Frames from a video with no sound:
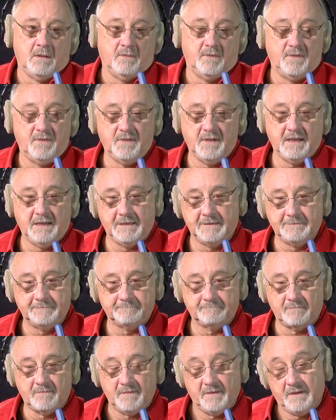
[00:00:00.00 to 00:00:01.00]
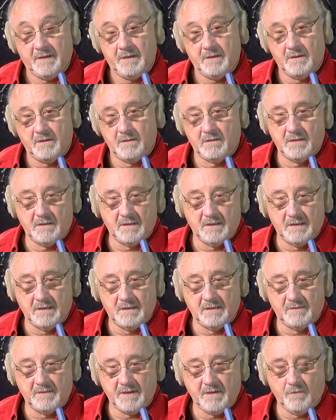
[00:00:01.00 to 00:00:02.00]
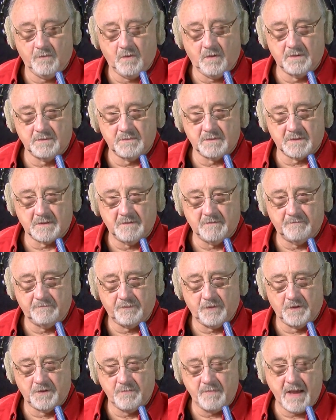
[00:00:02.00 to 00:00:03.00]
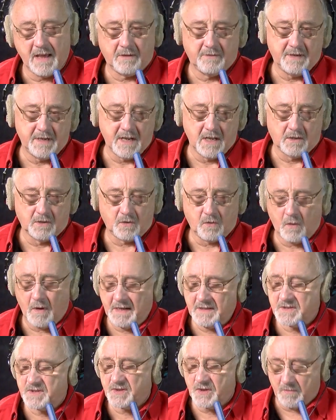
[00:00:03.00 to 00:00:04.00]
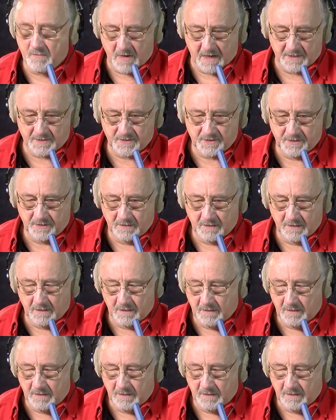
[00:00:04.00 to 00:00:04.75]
then, it won't pull the battery down quite so much.